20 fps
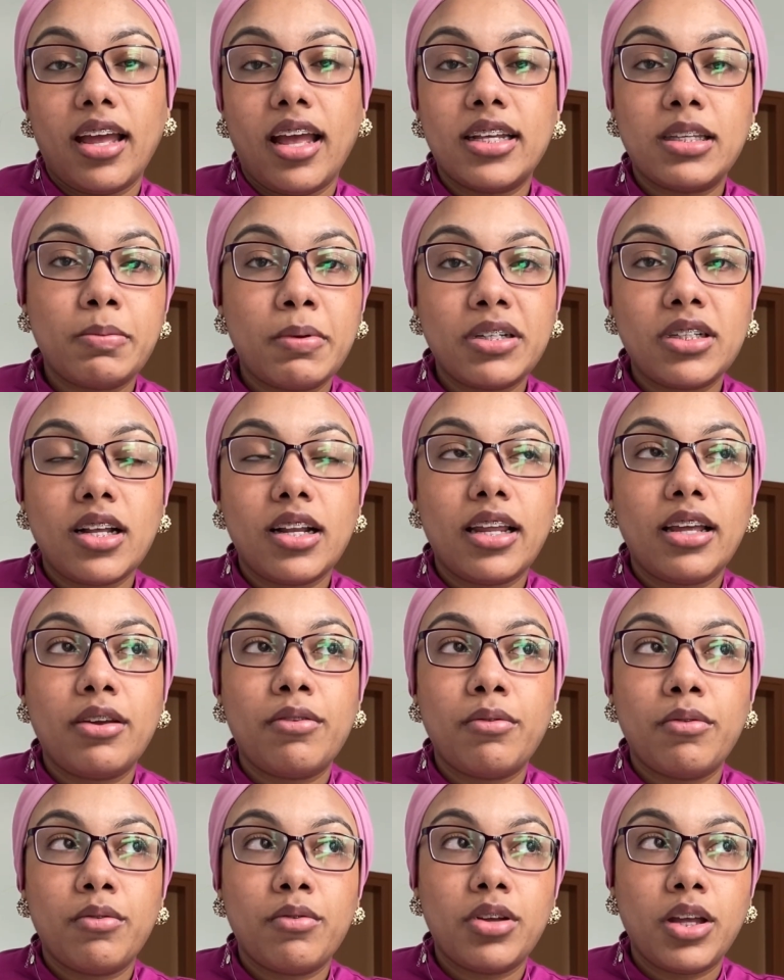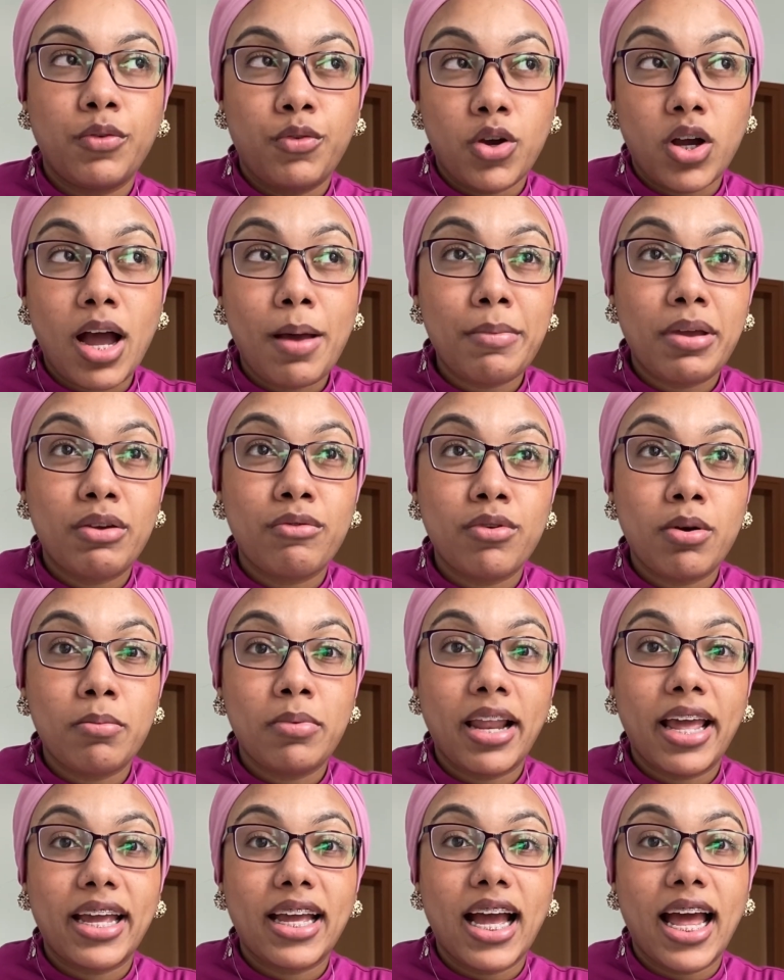Especially if you're coming from
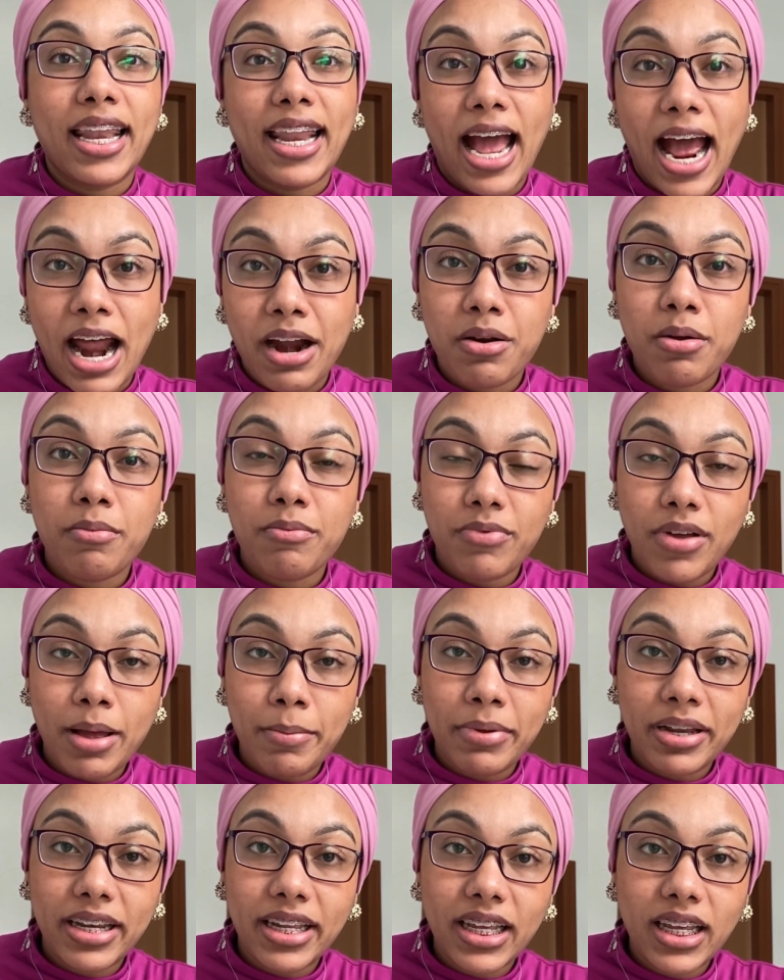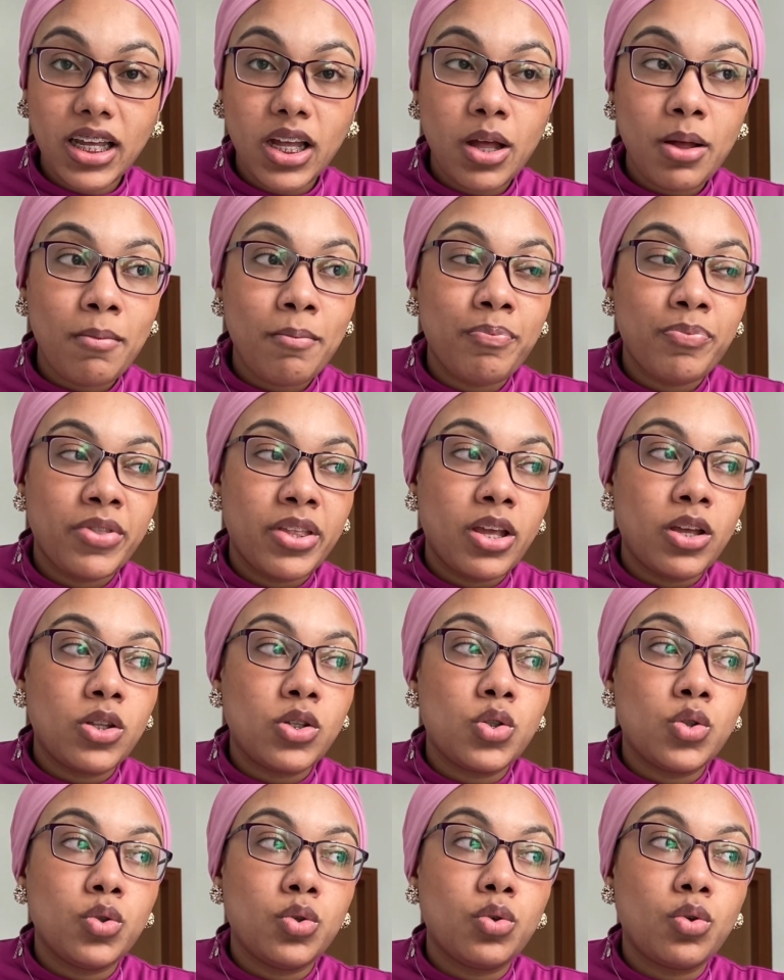like an Arab family,
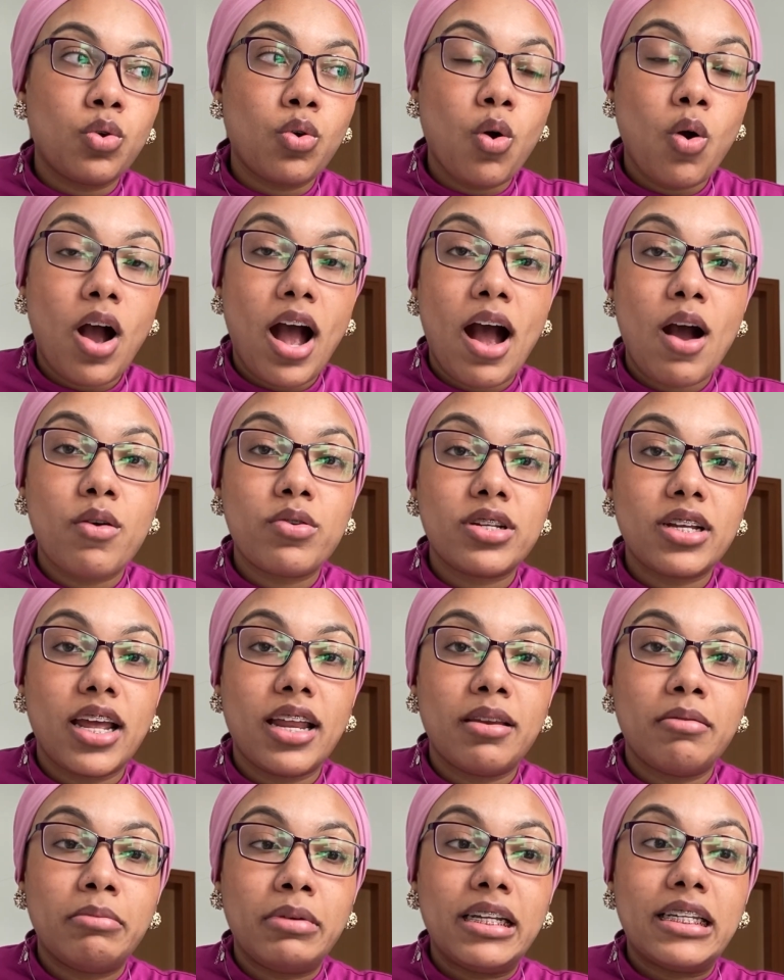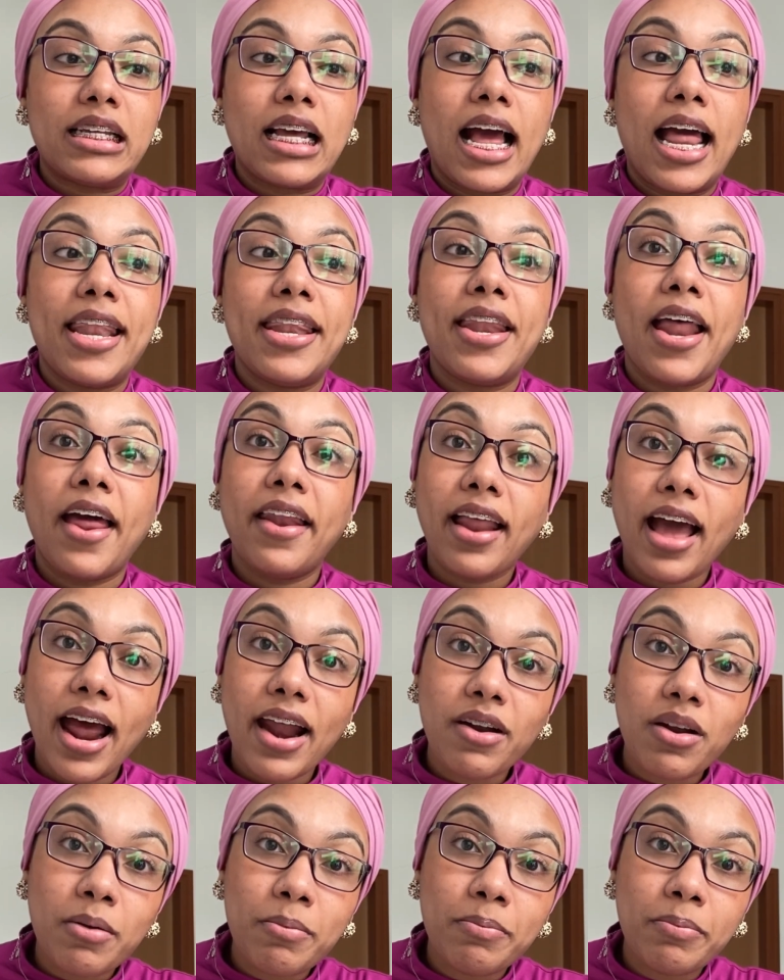to go out and meet a
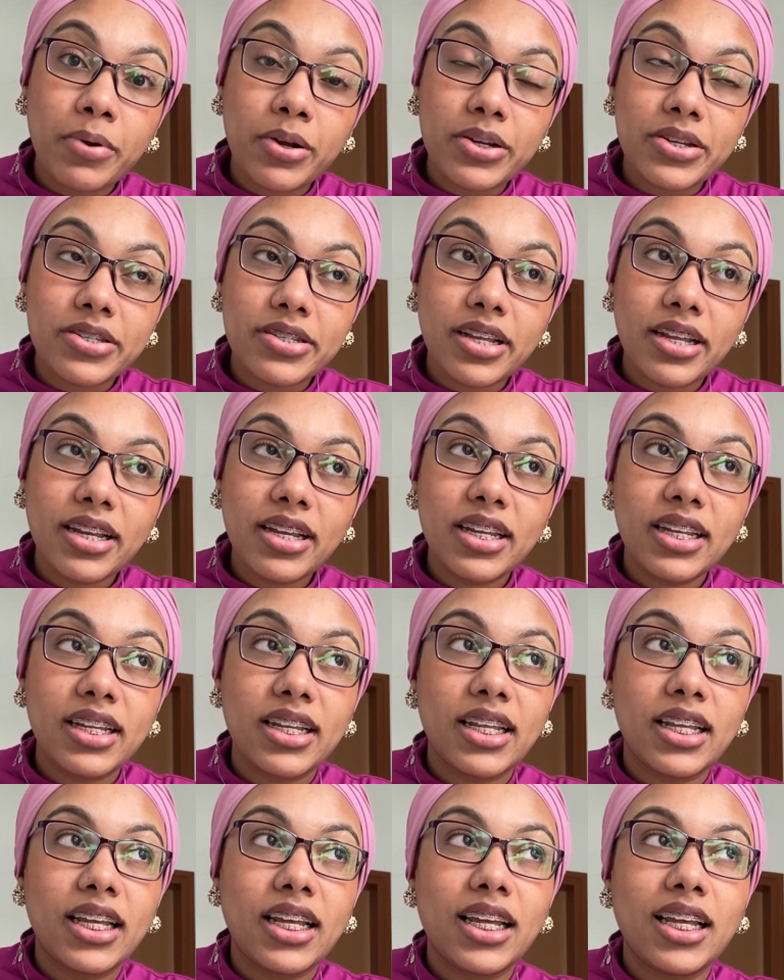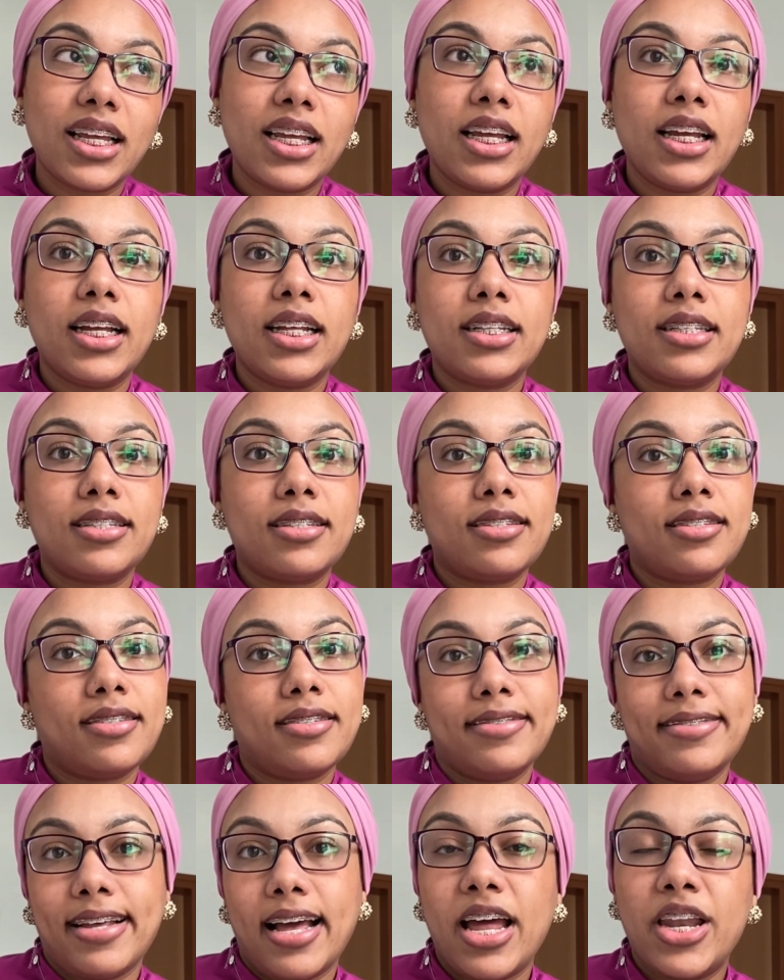non-Arab person,
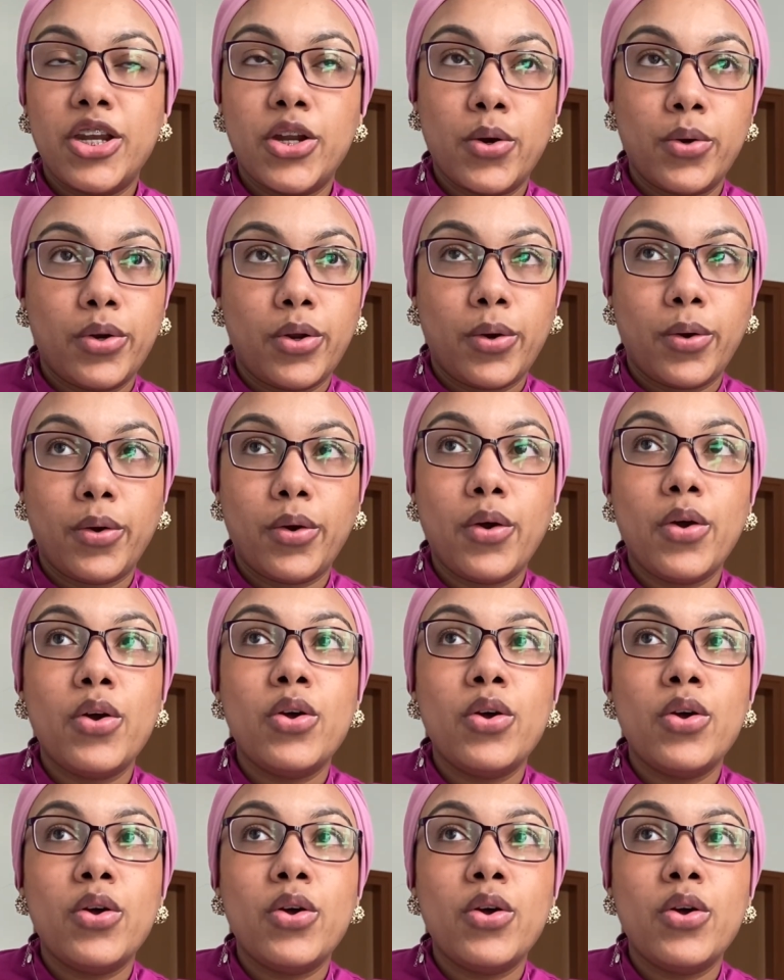it's a no-no.